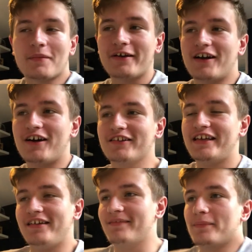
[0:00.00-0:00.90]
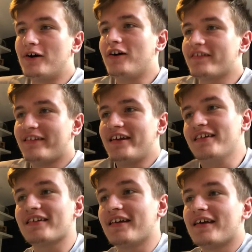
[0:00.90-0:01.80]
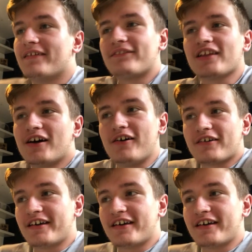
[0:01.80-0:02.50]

Oh my god, the exported vlog